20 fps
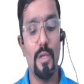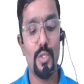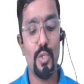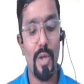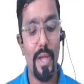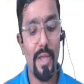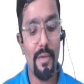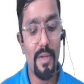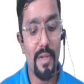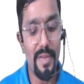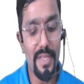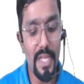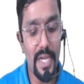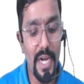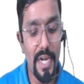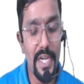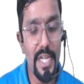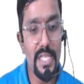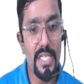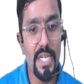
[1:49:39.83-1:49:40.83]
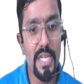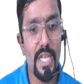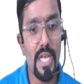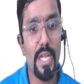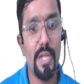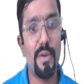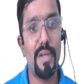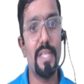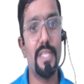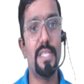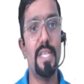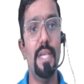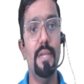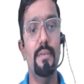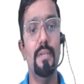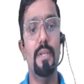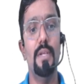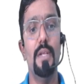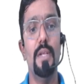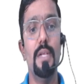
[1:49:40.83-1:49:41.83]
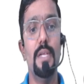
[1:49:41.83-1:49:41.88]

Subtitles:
So I have given the condition here. You can see